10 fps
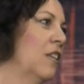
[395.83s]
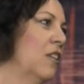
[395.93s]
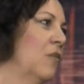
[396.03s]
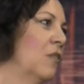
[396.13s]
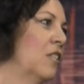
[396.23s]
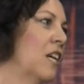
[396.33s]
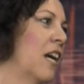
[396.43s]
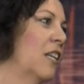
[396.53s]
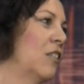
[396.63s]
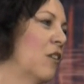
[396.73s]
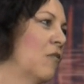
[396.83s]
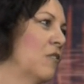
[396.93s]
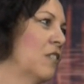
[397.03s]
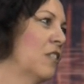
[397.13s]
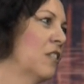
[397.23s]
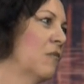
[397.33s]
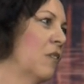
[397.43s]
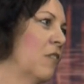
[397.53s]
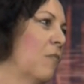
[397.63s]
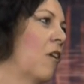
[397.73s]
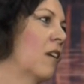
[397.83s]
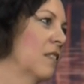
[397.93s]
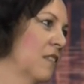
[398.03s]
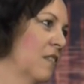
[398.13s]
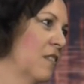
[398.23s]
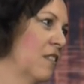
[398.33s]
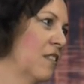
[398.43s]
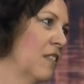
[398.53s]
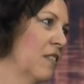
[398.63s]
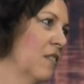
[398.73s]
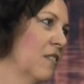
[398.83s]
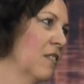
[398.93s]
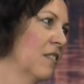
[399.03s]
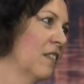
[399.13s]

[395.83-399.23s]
You were diagnosed with Parkinson's disease.